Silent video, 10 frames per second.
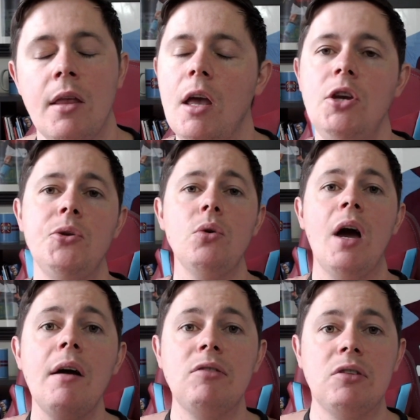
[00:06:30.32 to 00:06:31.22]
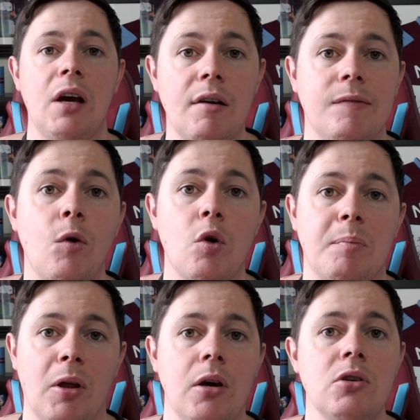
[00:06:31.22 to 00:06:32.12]
Now, you don't have to have four
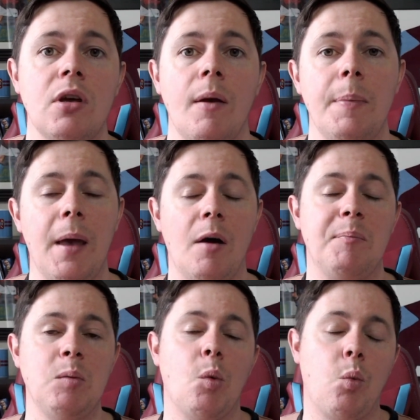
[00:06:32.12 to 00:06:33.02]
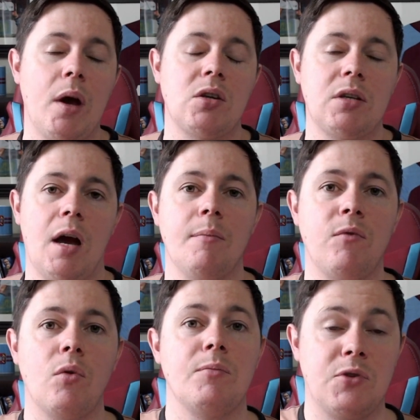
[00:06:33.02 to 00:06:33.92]
players that have been with West Ham
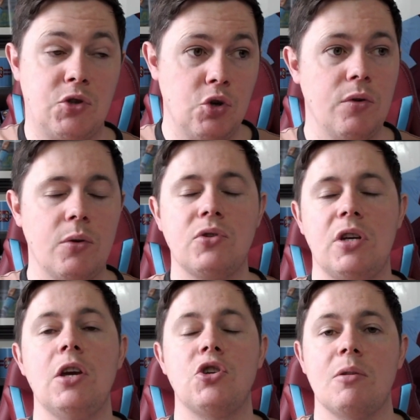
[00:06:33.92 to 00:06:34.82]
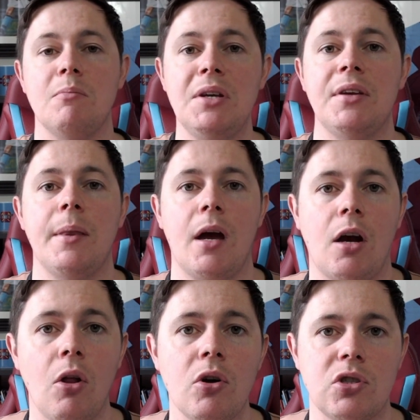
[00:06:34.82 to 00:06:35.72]
for, during those ages and meeting that
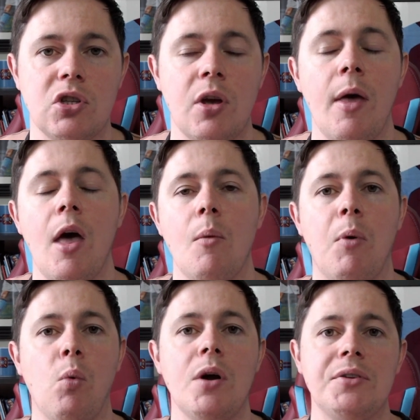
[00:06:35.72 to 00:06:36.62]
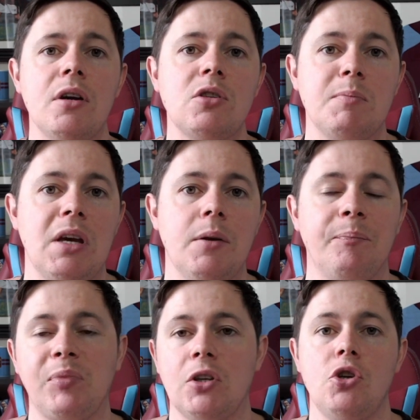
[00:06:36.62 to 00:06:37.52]
causes, but what it does mean,
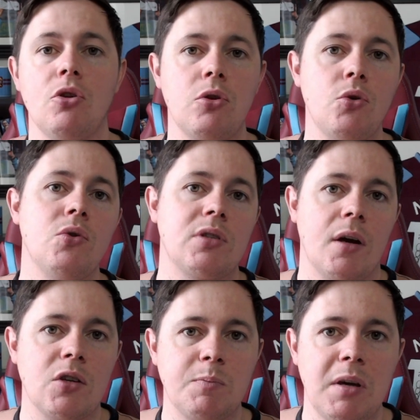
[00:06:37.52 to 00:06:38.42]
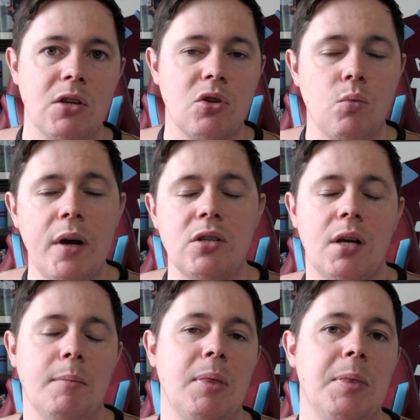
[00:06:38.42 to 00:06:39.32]
you lose a space. So, West
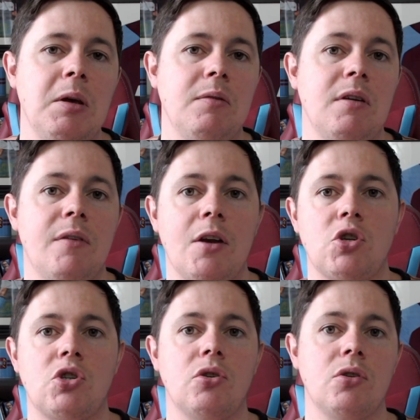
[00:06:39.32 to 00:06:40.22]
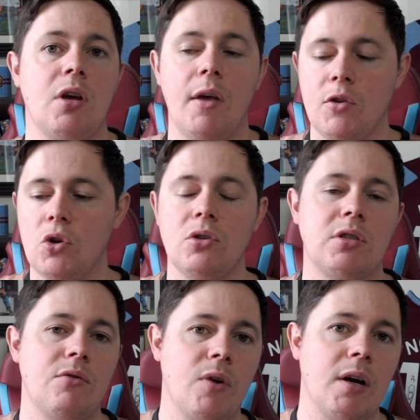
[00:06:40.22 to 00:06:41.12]
Ham, in theory, registered
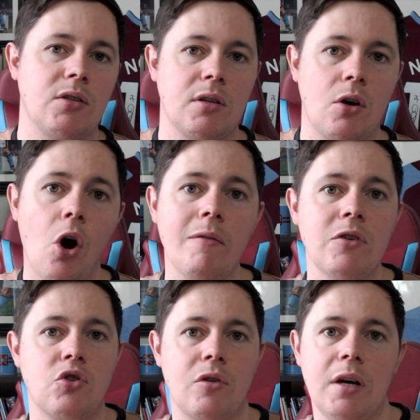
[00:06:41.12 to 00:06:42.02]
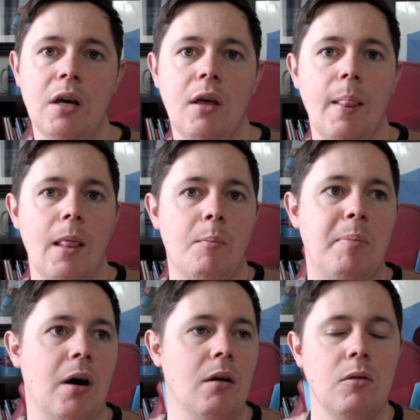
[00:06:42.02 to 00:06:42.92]
Johnson, Rice, and Coventry,
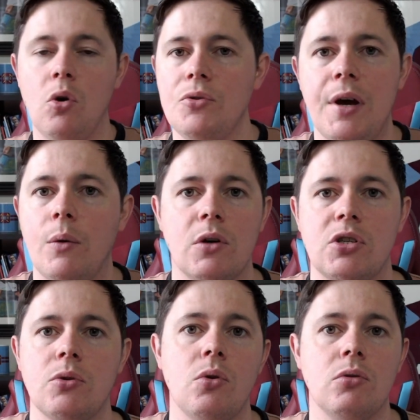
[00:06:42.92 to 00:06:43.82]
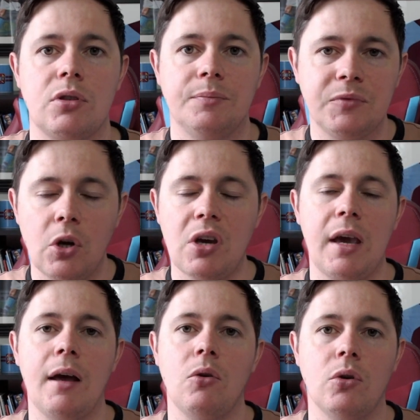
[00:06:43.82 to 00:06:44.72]
but loaned out or sold
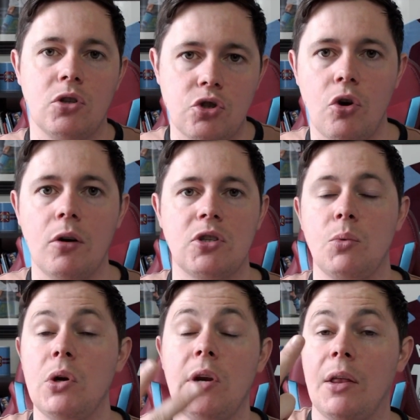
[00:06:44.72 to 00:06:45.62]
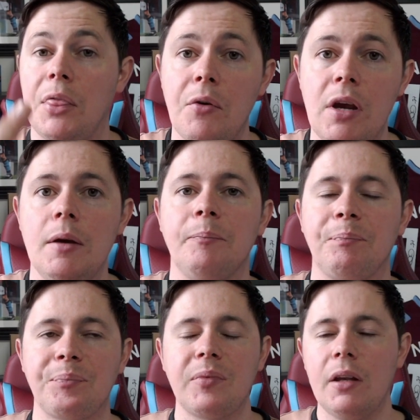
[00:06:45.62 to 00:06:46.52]
Longelo and Trott. So, we only had three
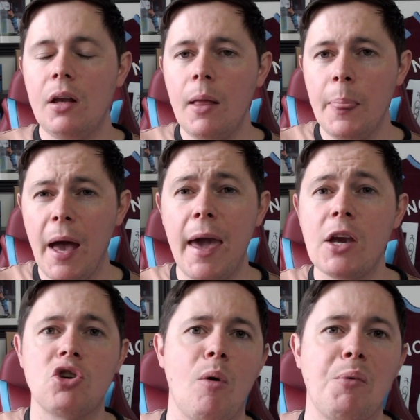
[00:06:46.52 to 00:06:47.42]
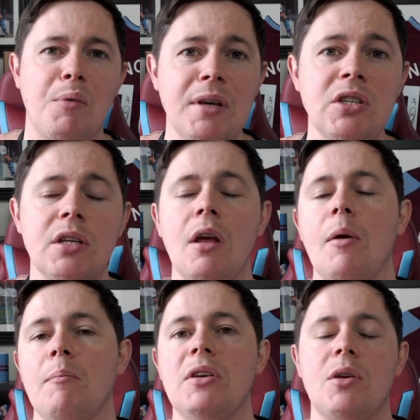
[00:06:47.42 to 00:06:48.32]
that extra one we're missing
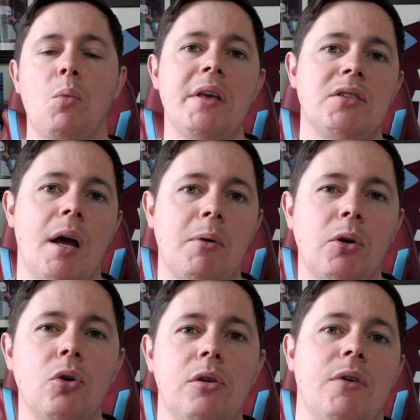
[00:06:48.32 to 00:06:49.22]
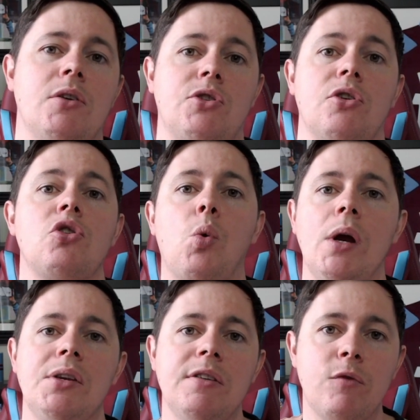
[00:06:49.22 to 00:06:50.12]
means that West Ham can only register
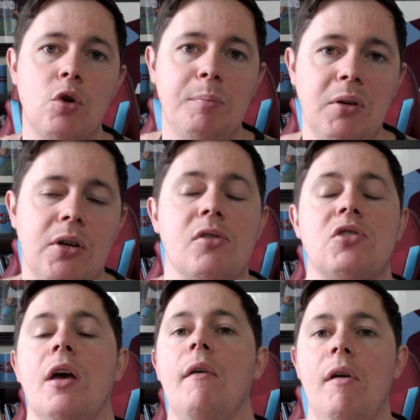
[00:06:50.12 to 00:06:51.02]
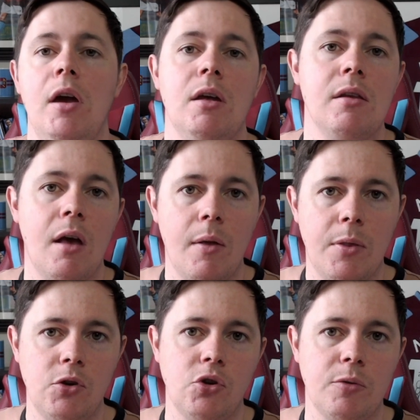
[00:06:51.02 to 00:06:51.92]
24 players in
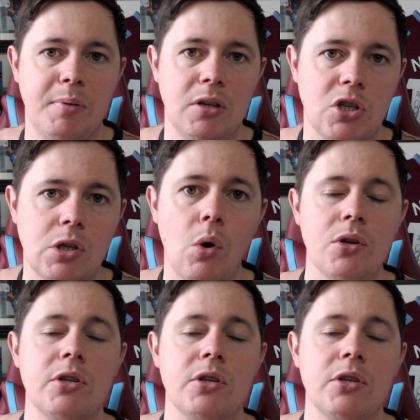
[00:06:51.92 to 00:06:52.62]
the European squad.